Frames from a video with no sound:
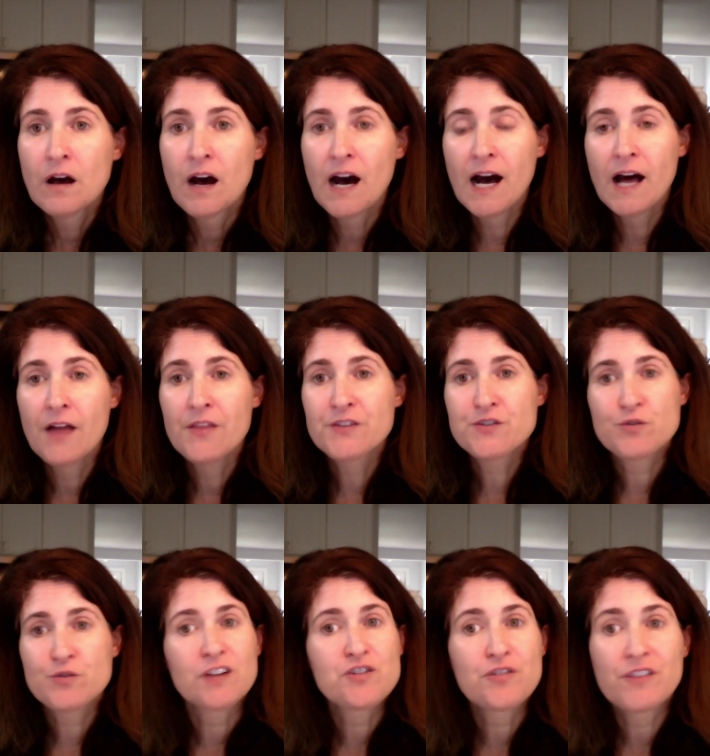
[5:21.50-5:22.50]
Uh, the
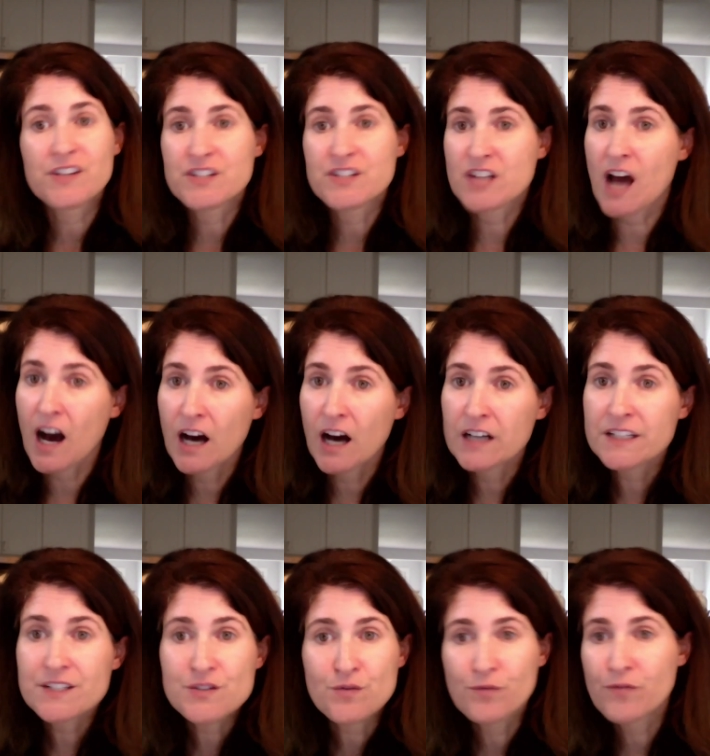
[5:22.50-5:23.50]
structure of the tongue
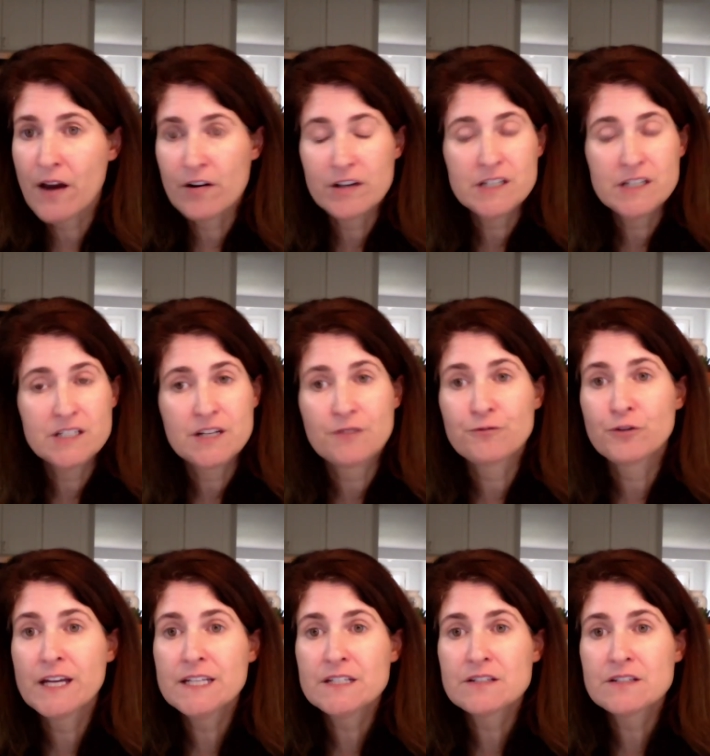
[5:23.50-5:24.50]
is very
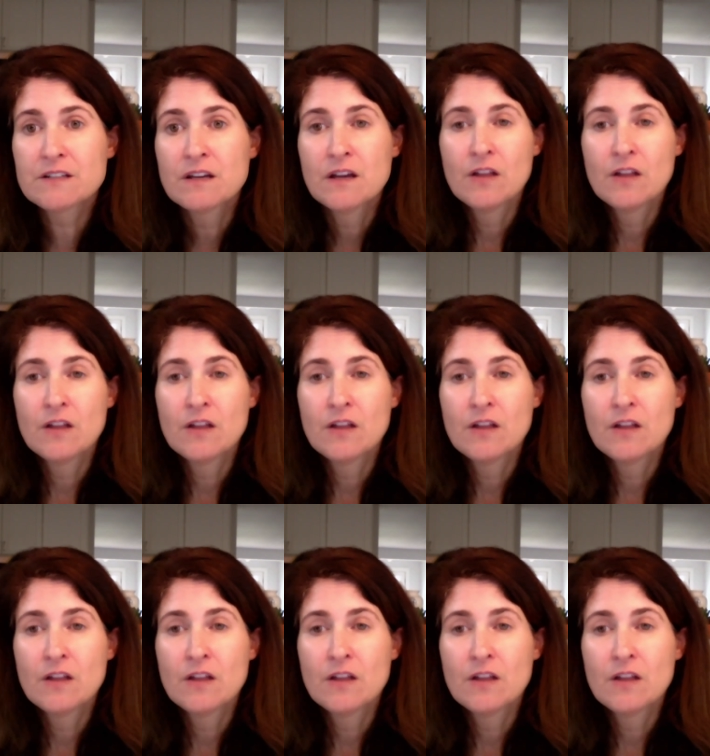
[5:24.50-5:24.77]
different.